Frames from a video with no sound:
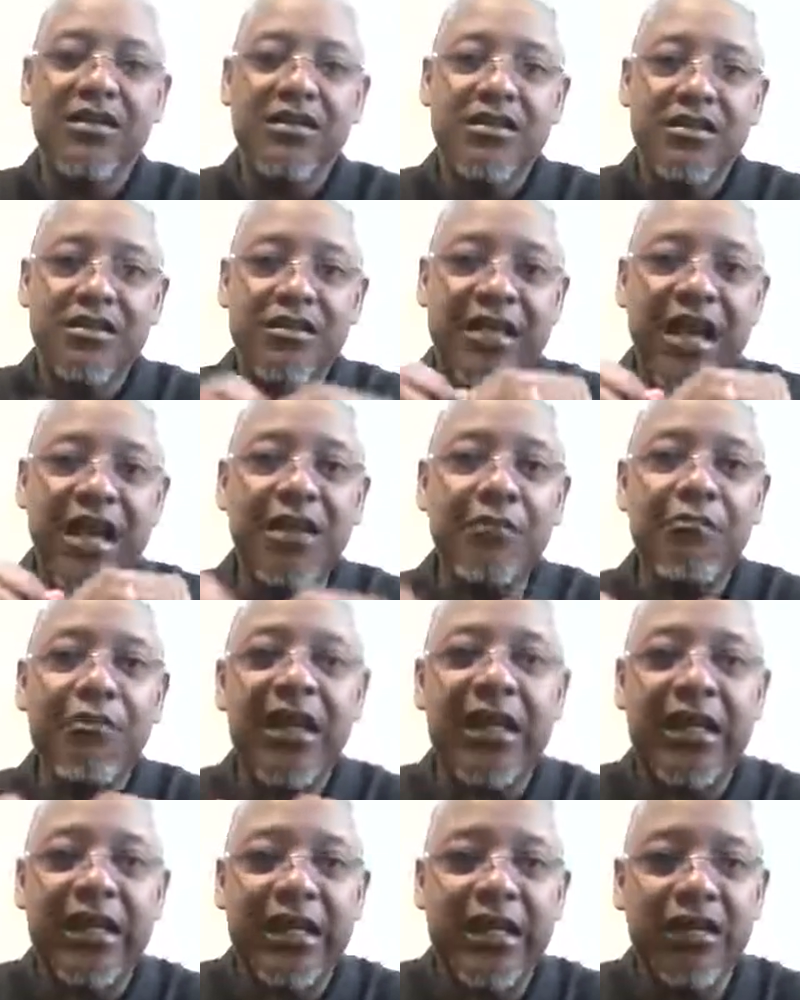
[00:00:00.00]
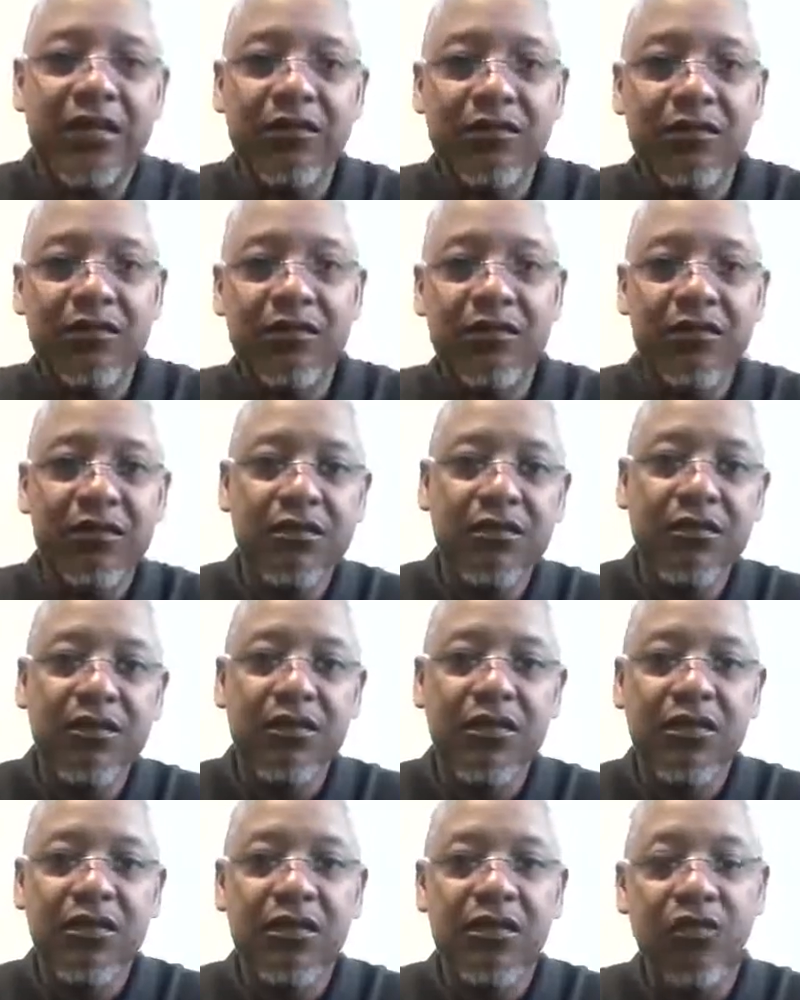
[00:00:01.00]
That money
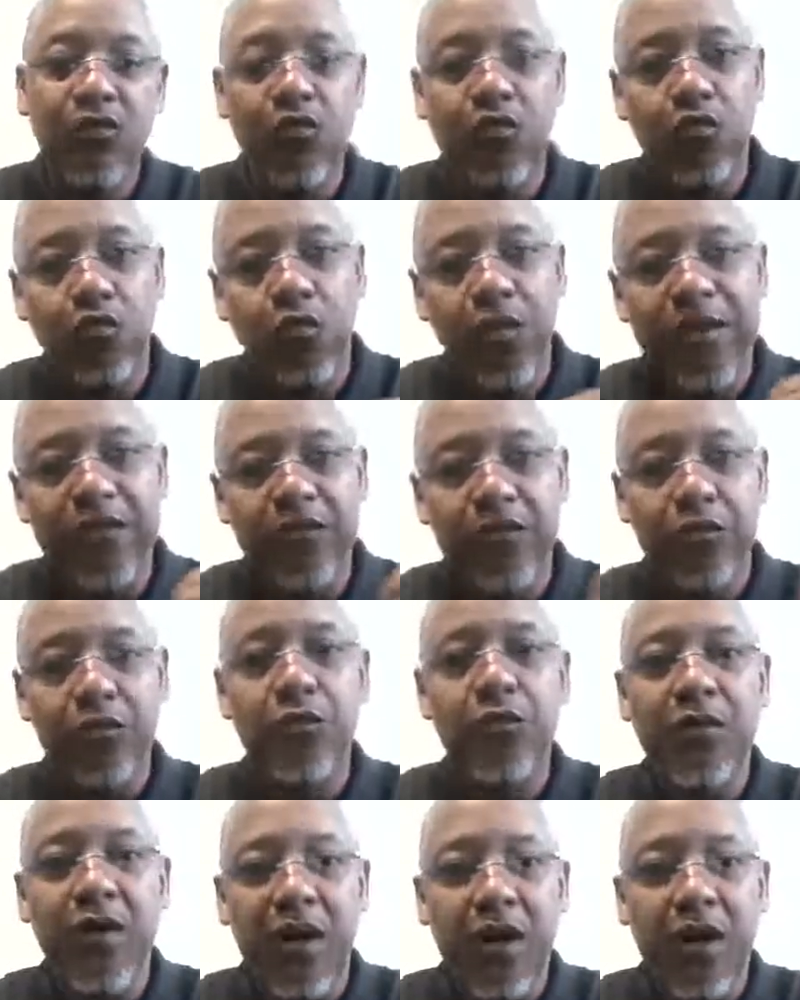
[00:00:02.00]
went through